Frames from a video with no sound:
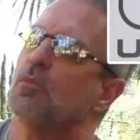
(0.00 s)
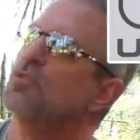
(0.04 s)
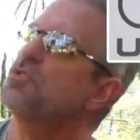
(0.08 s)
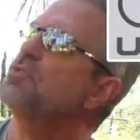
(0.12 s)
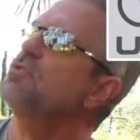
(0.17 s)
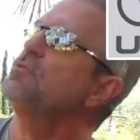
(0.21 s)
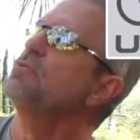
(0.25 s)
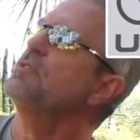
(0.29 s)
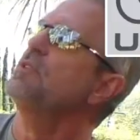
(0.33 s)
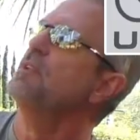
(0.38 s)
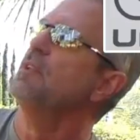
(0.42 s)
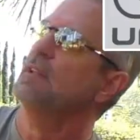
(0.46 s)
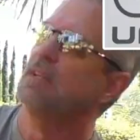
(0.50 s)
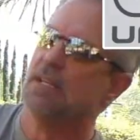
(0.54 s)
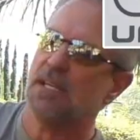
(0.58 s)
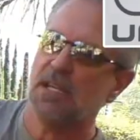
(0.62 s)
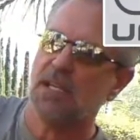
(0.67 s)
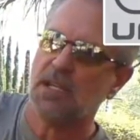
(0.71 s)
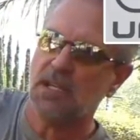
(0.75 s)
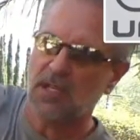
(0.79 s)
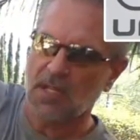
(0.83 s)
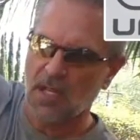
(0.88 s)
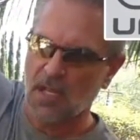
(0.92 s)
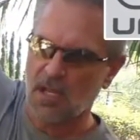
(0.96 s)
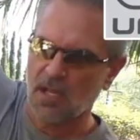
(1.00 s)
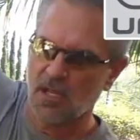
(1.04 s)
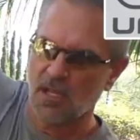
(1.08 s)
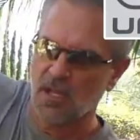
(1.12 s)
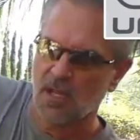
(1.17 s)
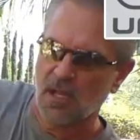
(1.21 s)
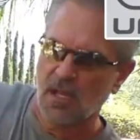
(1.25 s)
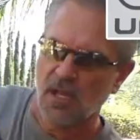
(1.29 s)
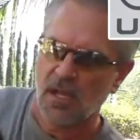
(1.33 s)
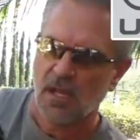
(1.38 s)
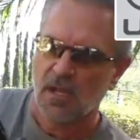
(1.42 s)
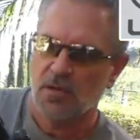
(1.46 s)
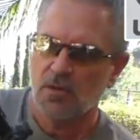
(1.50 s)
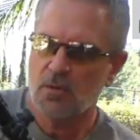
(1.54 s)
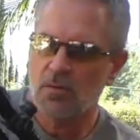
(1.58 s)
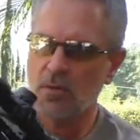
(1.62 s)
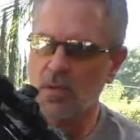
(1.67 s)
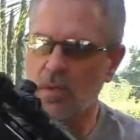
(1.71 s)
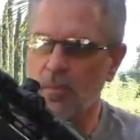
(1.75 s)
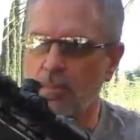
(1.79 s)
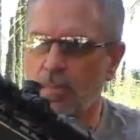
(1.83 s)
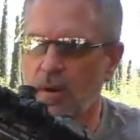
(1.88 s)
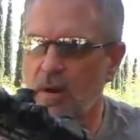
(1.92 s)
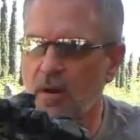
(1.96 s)
shoot the Elite and do a
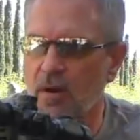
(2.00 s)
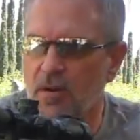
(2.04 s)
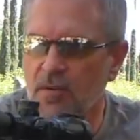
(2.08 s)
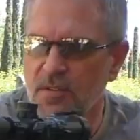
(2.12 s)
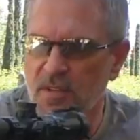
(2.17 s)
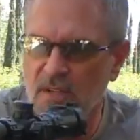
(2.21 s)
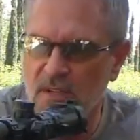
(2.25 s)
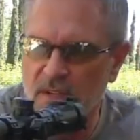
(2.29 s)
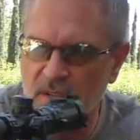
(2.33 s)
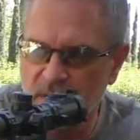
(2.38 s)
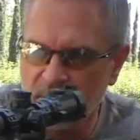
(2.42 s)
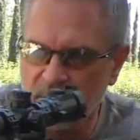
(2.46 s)
comparison.